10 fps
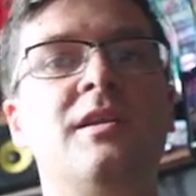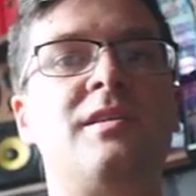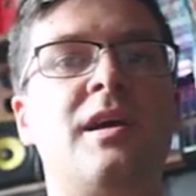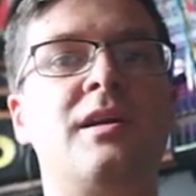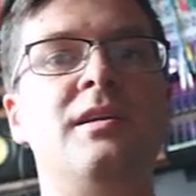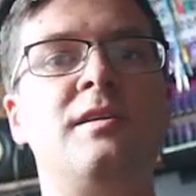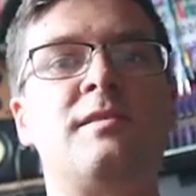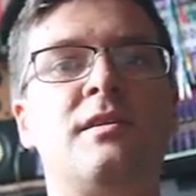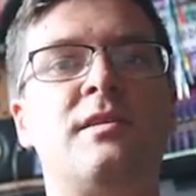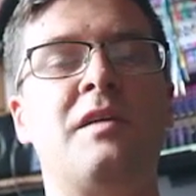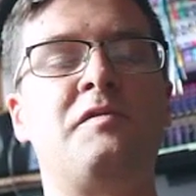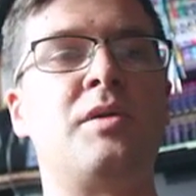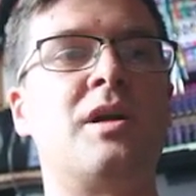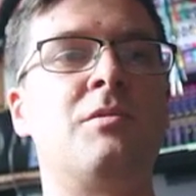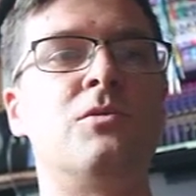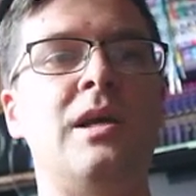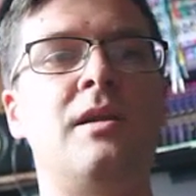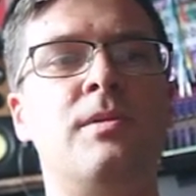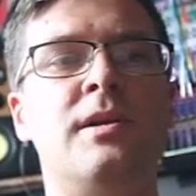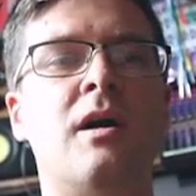techniques that have become
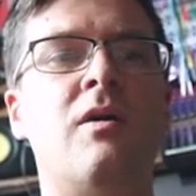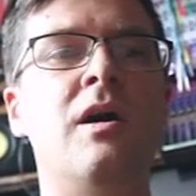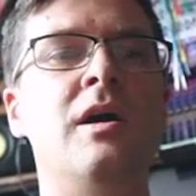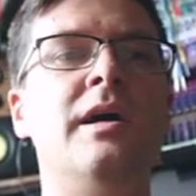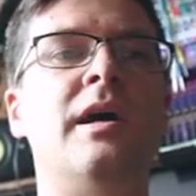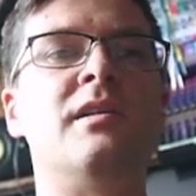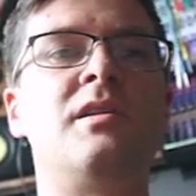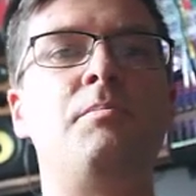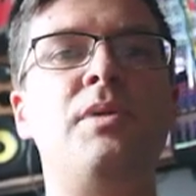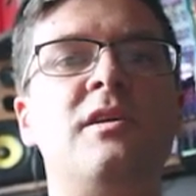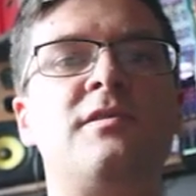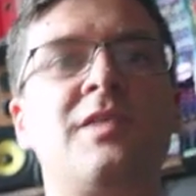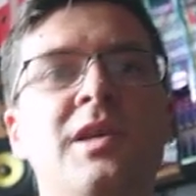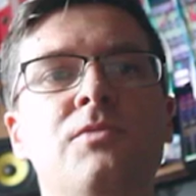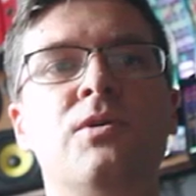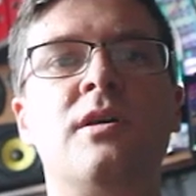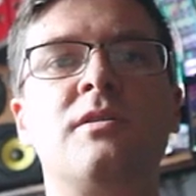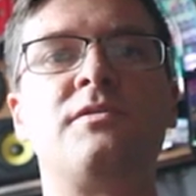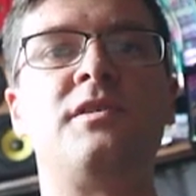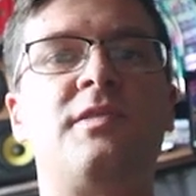available now. And the biggest
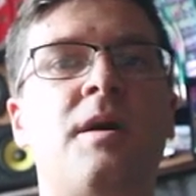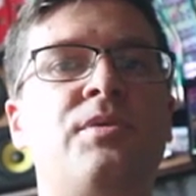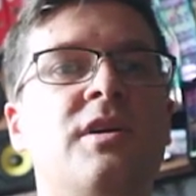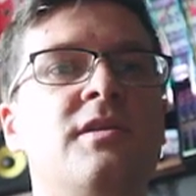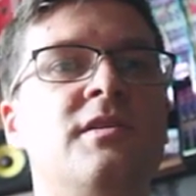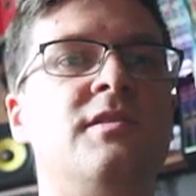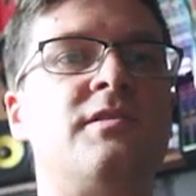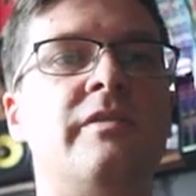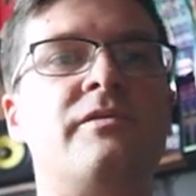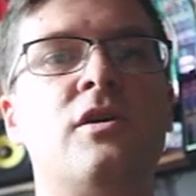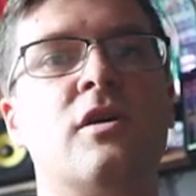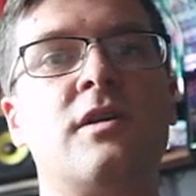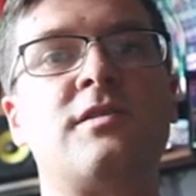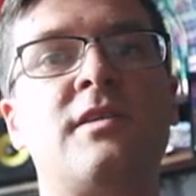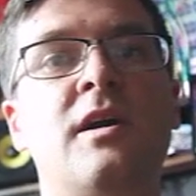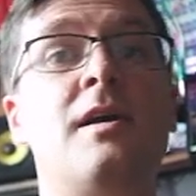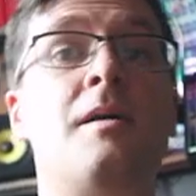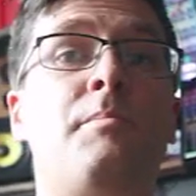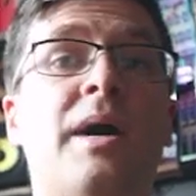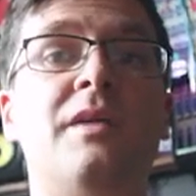keyword of this update is, of course,
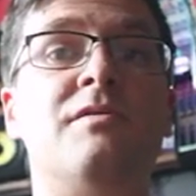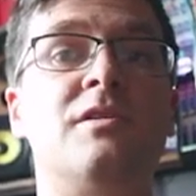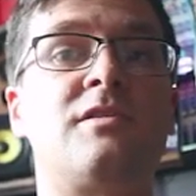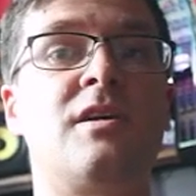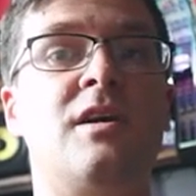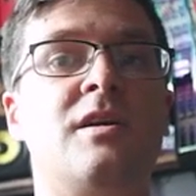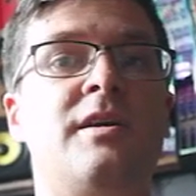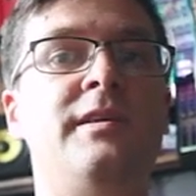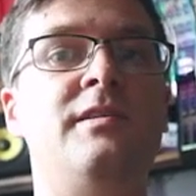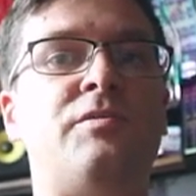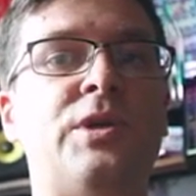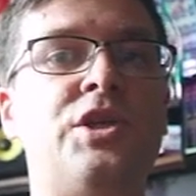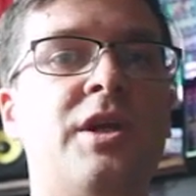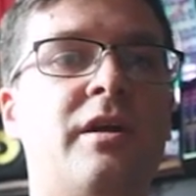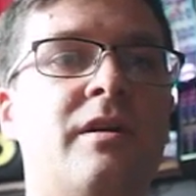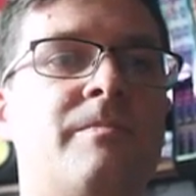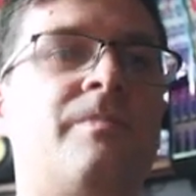pivot key switching.